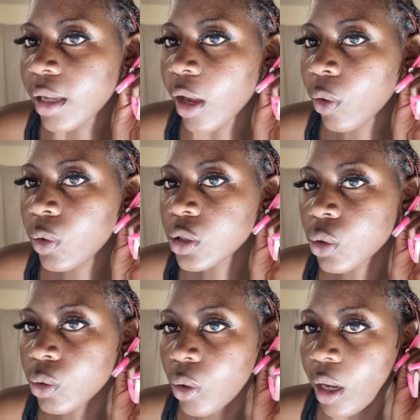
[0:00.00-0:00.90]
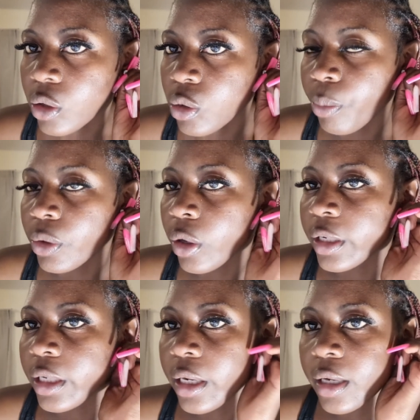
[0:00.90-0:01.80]
I always don't know how to put
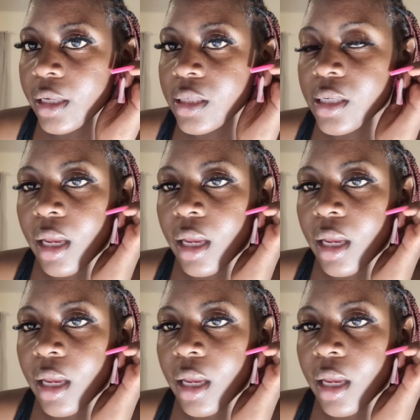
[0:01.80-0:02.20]
on earrings,